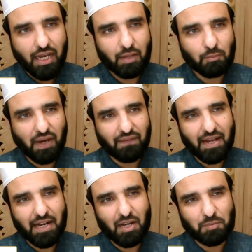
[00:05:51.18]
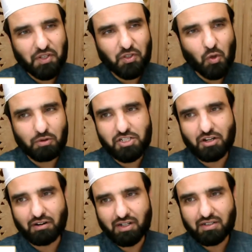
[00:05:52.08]
And by that I mean Noah's
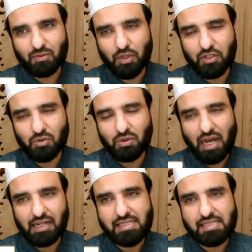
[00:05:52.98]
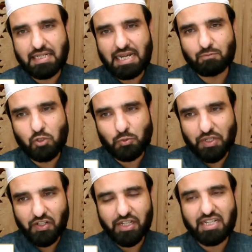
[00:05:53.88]
ark. When Nuh alayhi salam was
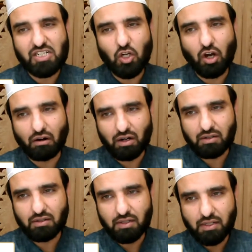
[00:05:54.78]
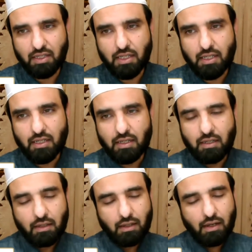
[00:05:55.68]
building his ark,
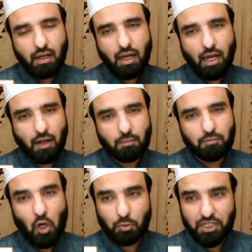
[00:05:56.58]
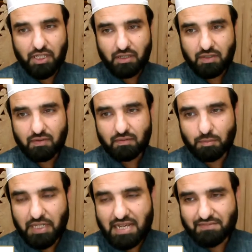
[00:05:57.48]
nobody
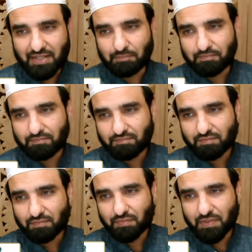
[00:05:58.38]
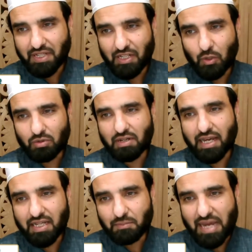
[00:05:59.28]
believed him. He looked
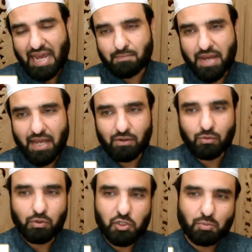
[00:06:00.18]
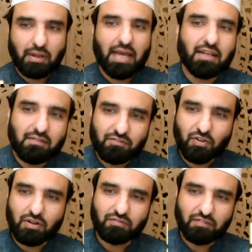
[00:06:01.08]
like a madman who is planning
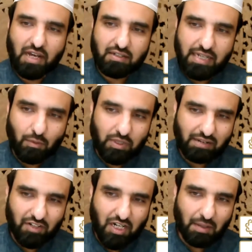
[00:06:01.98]
for a flood that will never